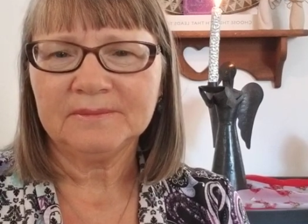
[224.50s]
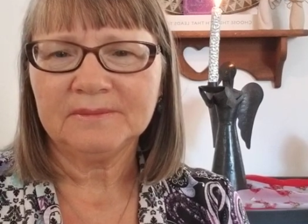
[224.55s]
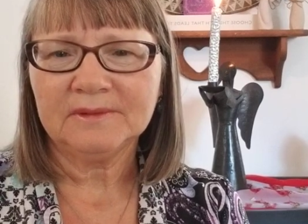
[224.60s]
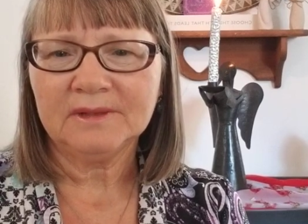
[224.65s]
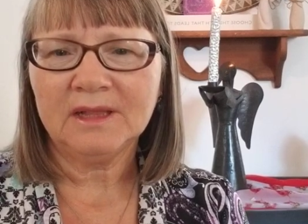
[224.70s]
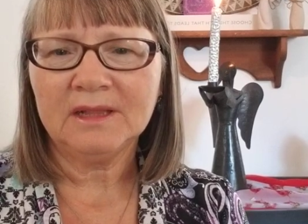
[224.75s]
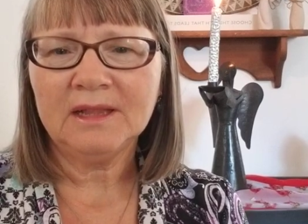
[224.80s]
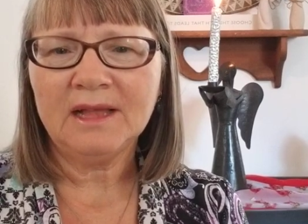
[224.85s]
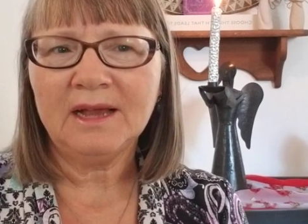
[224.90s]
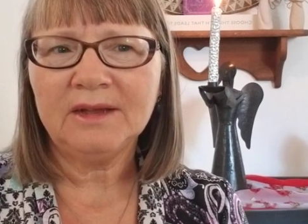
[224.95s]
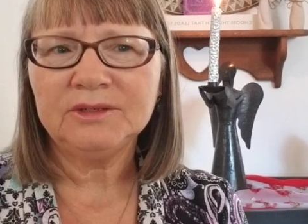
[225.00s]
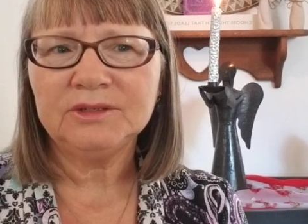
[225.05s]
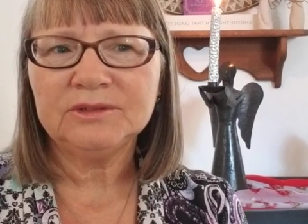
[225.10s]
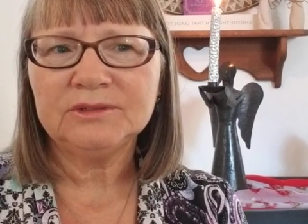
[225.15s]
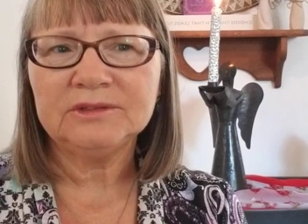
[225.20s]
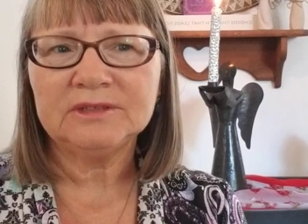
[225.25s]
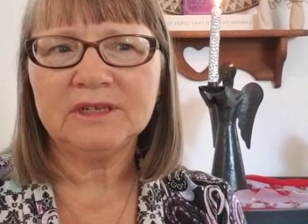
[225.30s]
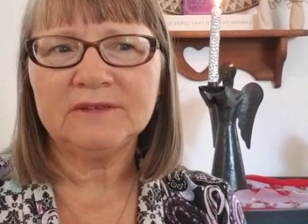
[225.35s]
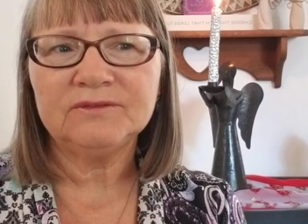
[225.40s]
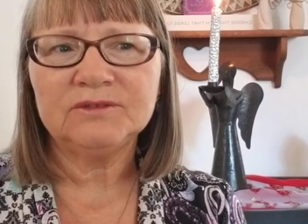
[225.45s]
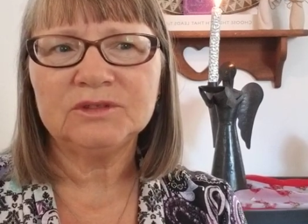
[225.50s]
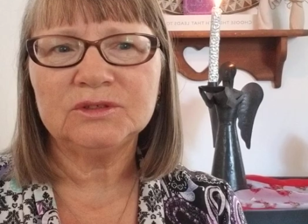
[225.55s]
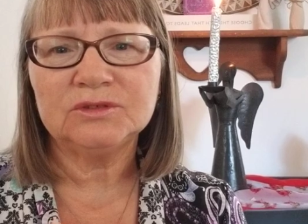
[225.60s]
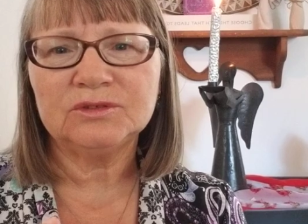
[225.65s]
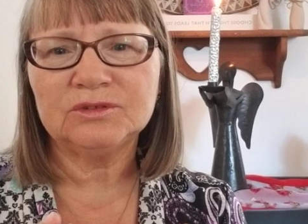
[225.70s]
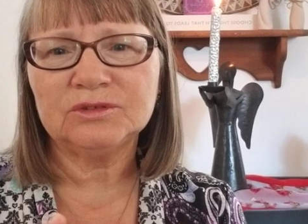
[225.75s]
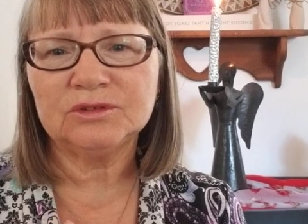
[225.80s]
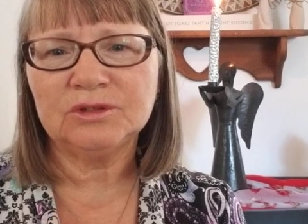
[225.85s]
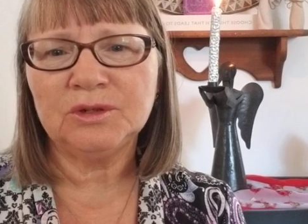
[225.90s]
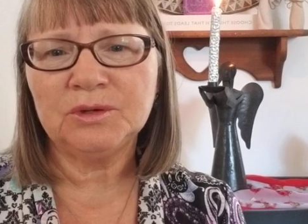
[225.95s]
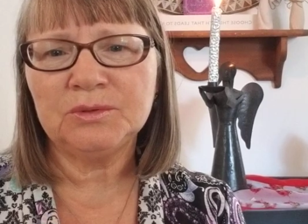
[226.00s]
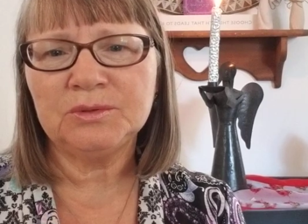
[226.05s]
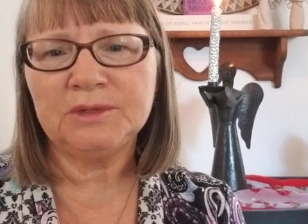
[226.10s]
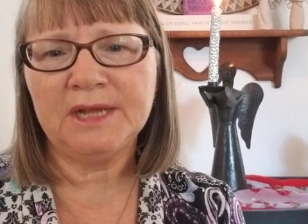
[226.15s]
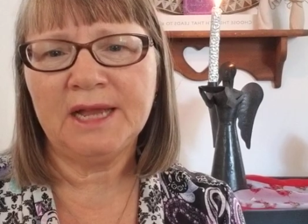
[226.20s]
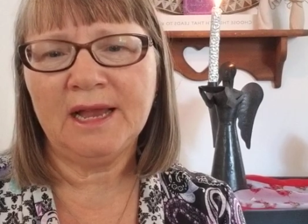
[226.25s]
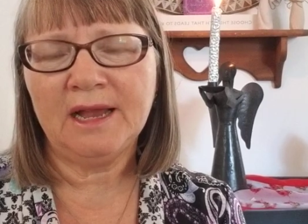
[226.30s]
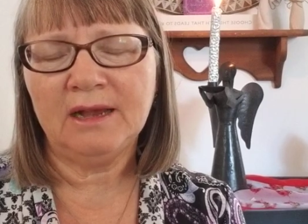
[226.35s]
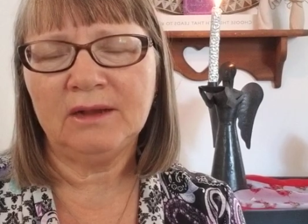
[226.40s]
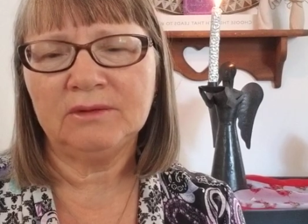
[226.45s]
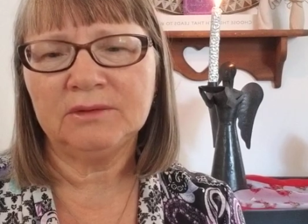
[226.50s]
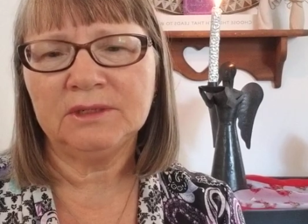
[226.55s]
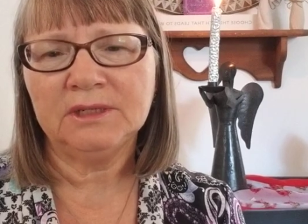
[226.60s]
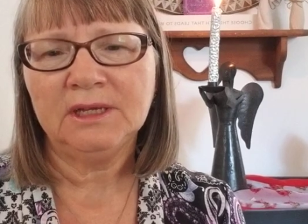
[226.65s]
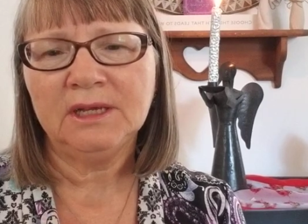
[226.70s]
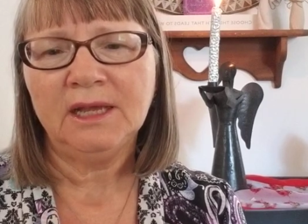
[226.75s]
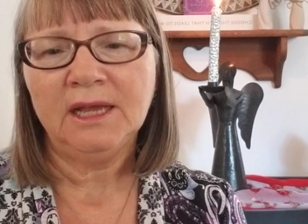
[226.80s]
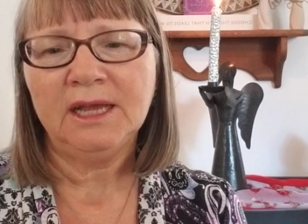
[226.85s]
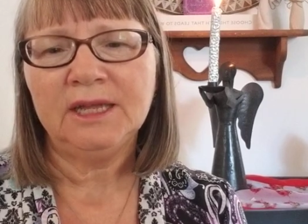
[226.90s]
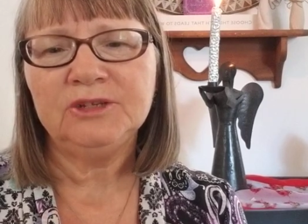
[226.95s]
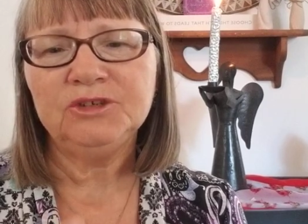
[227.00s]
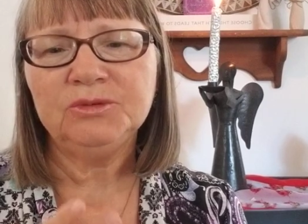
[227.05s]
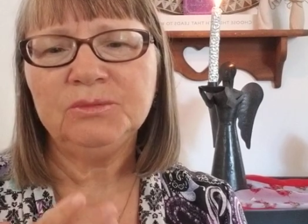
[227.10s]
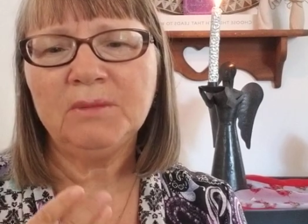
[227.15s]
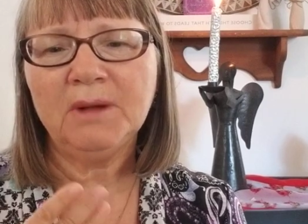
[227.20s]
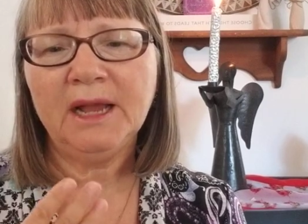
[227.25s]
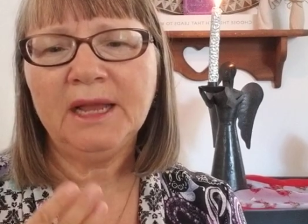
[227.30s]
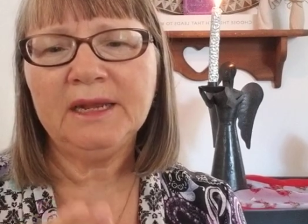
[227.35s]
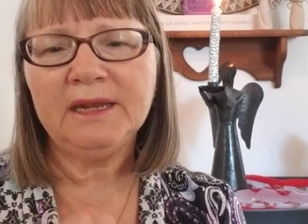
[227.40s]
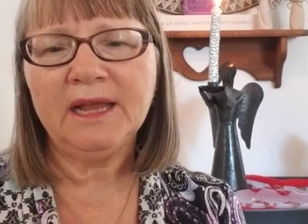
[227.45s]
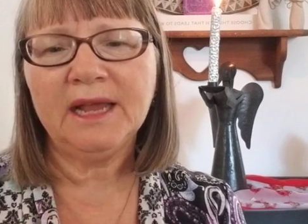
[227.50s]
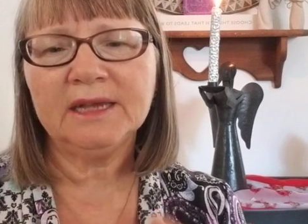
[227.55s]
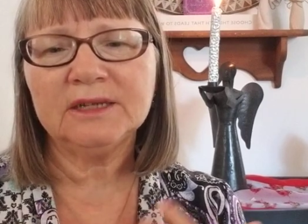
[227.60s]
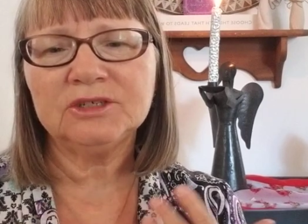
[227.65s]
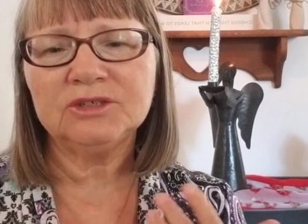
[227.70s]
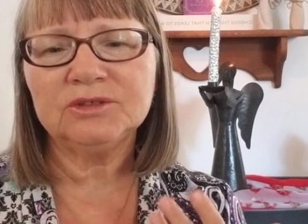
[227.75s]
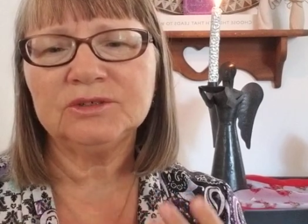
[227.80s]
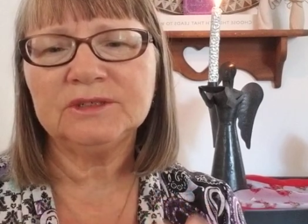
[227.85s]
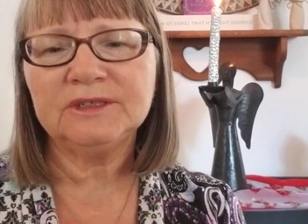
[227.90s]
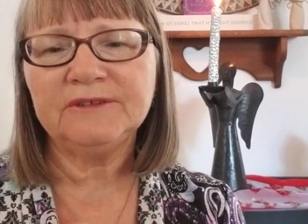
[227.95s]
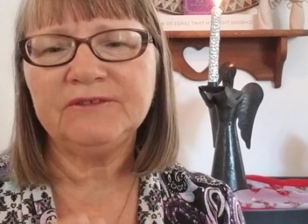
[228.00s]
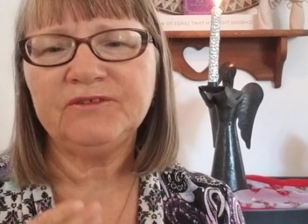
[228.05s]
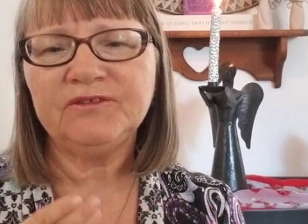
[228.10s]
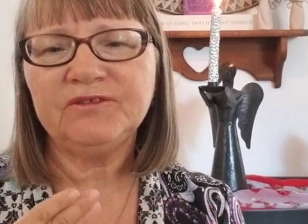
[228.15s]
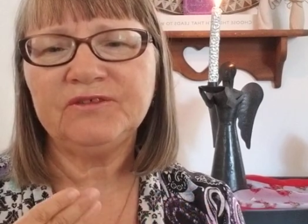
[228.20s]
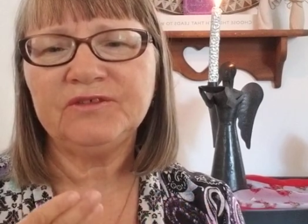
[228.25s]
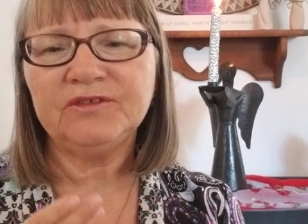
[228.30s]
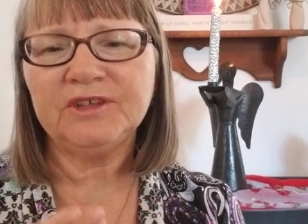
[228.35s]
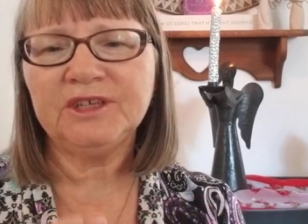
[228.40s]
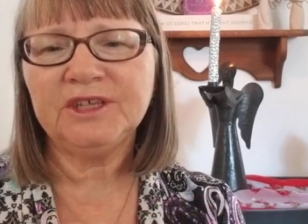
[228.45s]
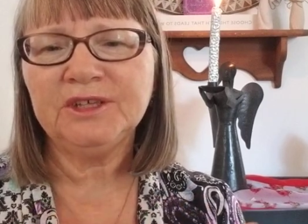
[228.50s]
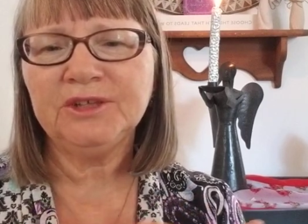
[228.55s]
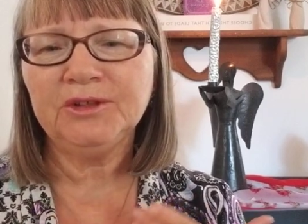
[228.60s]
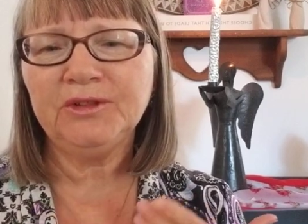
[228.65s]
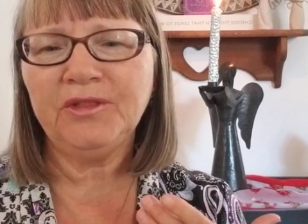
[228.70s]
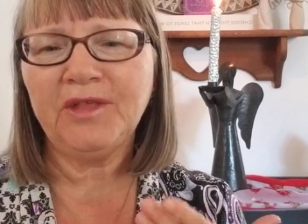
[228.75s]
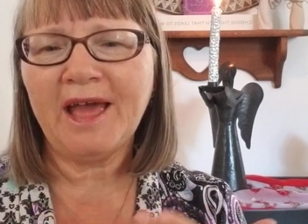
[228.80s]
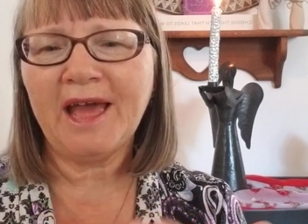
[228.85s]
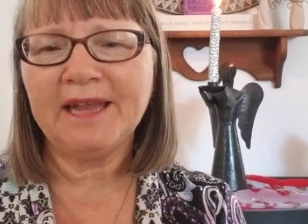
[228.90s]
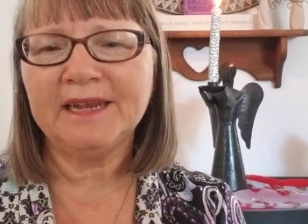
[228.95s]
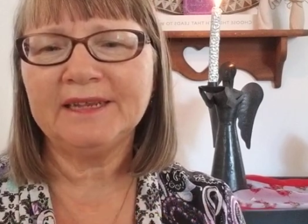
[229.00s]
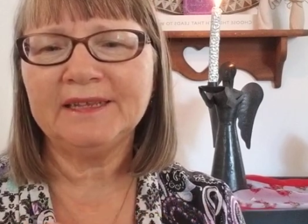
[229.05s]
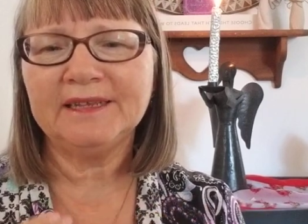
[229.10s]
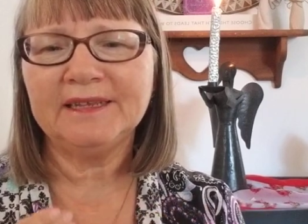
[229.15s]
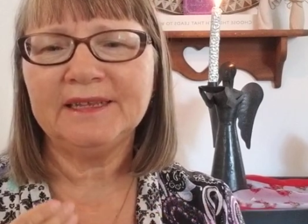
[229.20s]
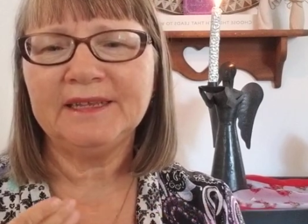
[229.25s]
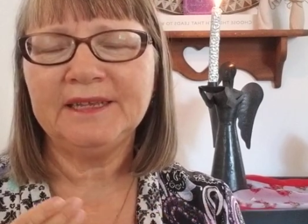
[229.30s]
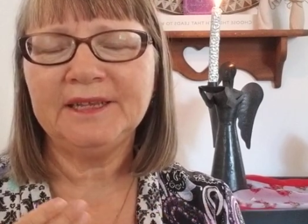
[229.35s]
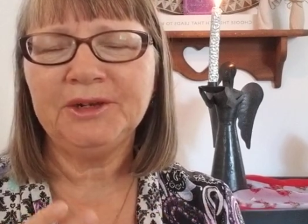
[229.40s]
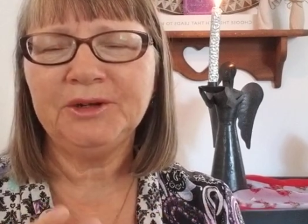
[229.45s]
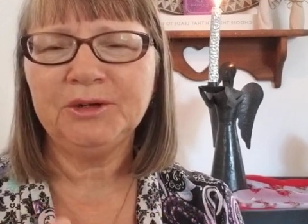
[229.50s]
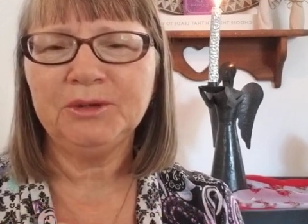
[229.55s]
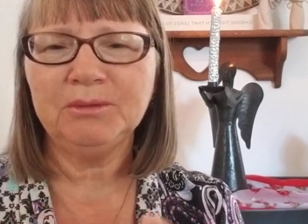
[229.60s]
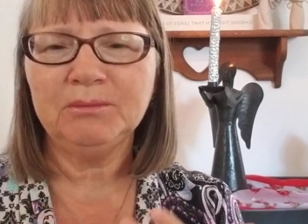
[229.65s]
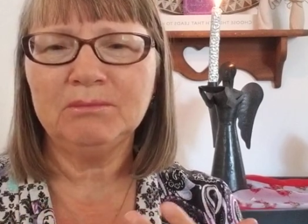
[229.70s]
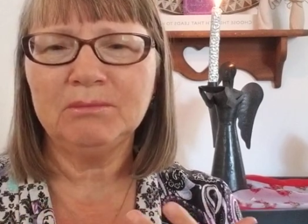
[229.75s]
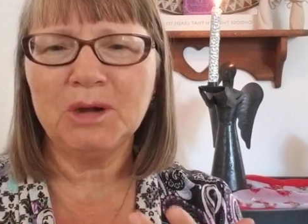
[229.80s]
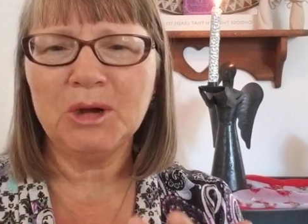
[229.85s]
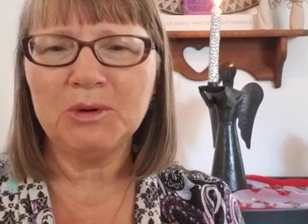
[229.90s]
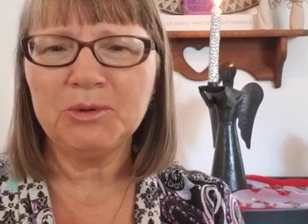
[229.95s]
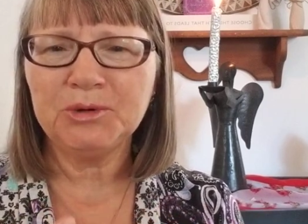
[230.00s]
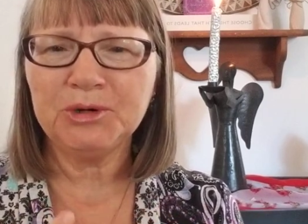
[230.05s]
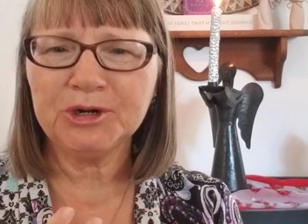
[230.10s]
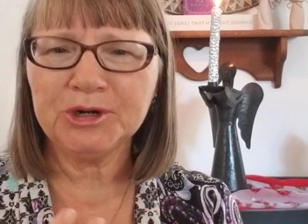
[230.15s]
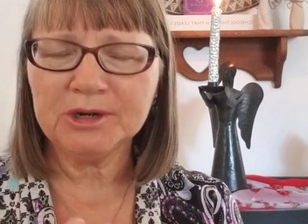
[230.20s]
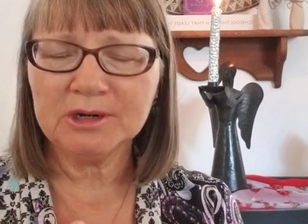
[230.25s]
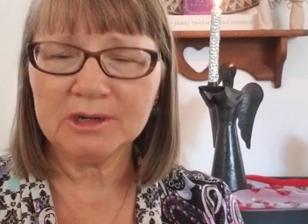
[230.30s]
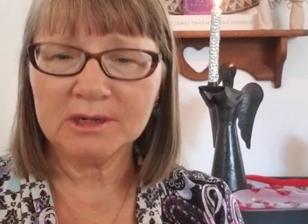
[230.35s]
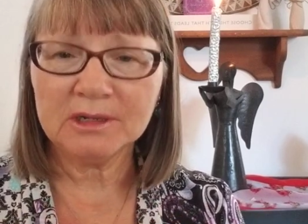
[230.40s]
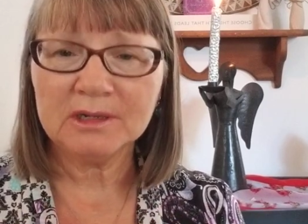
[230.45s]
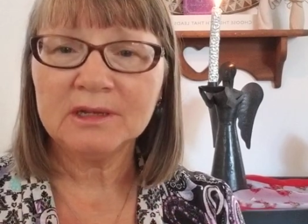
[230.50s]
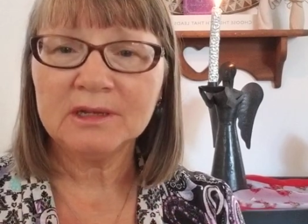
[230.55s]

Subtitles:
Allow yourself to slow down. And you might actually feel that inner motor